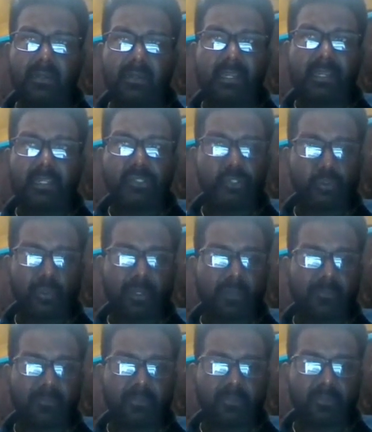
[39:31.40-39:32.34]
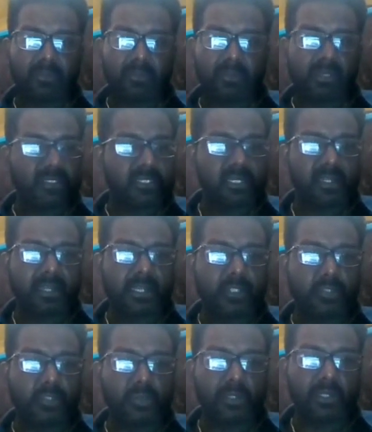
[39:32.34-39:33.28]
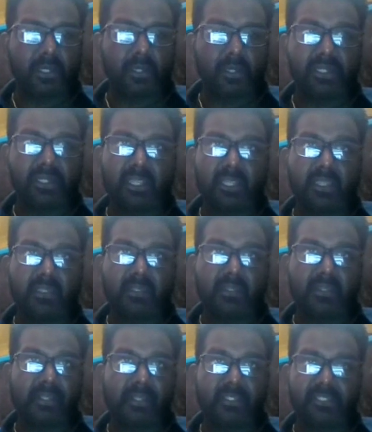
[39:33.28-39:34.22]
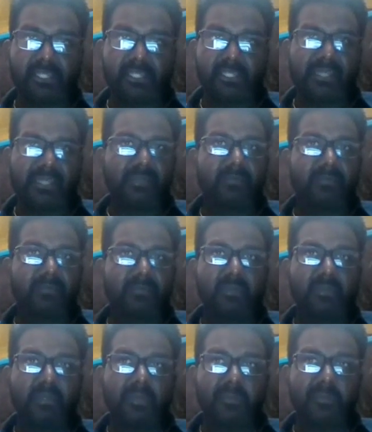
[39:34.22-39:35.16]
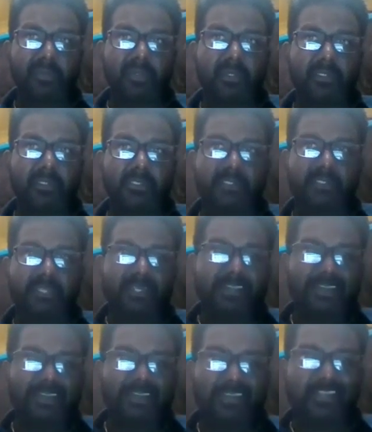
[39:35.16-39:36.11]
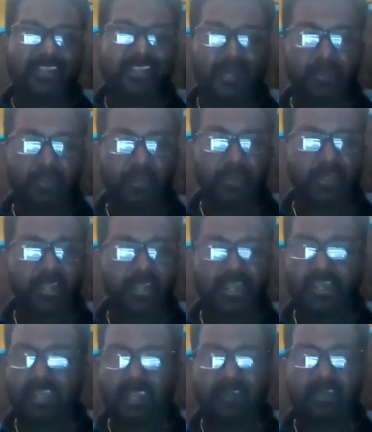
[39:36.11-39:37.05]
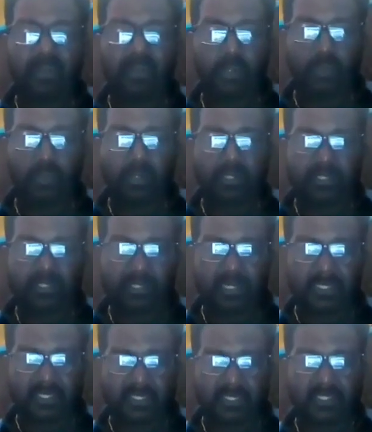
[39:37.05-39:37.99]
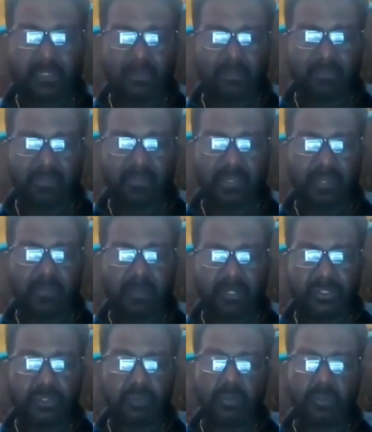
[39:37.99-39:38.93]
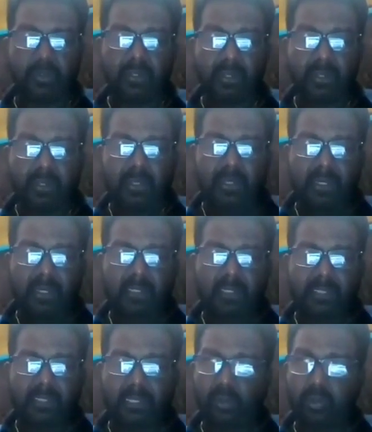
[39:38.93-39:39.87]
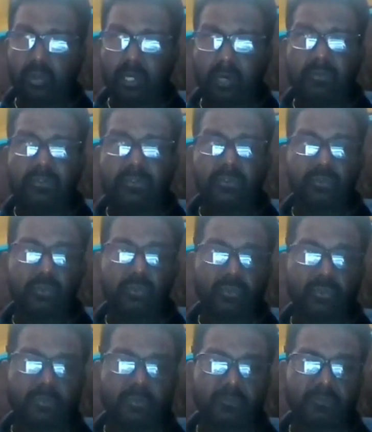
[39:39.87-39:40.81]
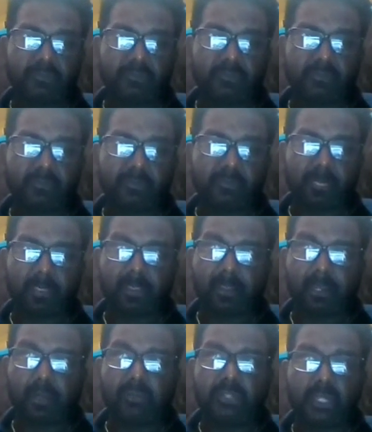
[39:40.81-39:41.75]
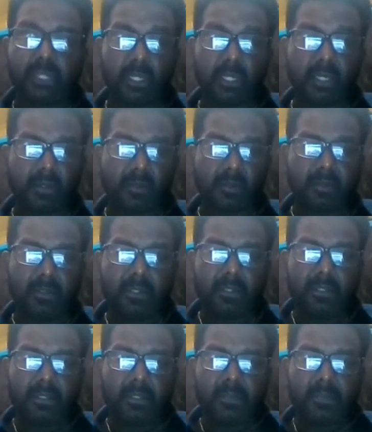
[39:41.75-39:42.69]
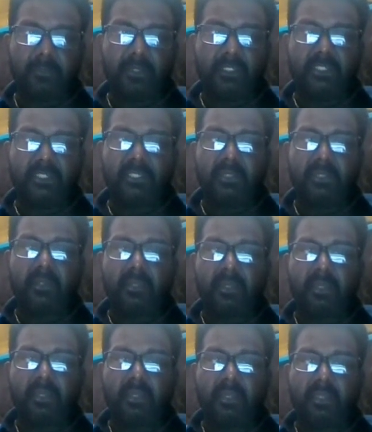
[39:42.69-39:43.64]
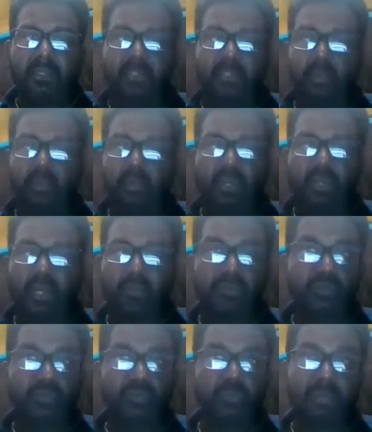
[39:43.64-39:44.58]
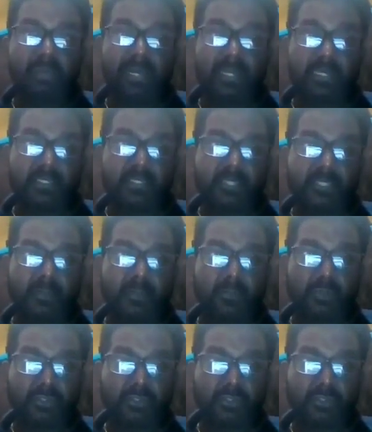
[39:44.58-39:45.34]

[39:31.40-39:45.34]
12, or you can take it grade 10, because when they come to grade 11 and 12, they are matured, and they know how to learn, but they don't know how to balance their